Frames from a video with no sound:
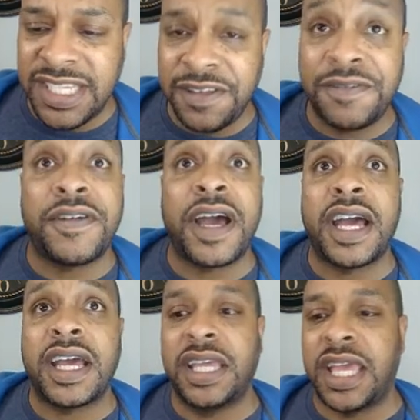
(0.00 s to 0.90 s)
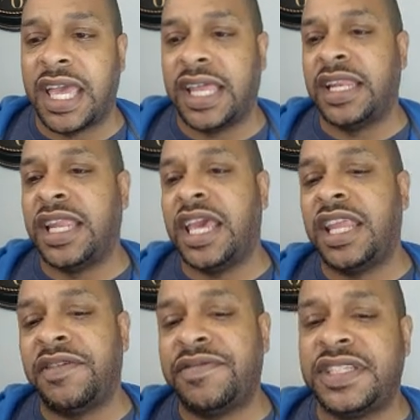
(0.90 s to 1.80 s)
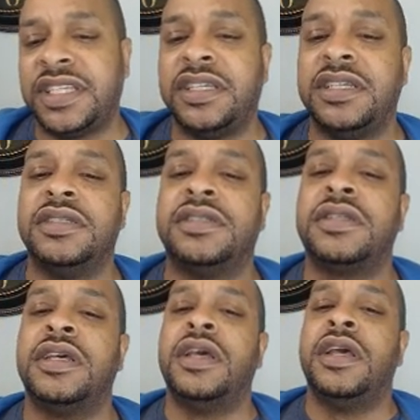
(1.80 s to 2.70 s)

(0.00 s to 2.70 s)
DeFi, and N F Ts.